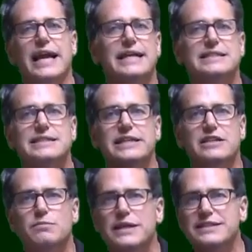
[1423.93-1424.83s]
At
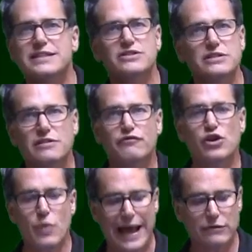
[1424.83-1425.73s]
6 months, it's just a
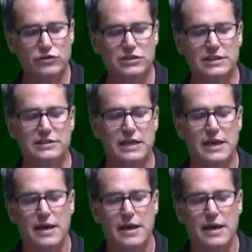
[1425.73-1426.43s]
few ounces.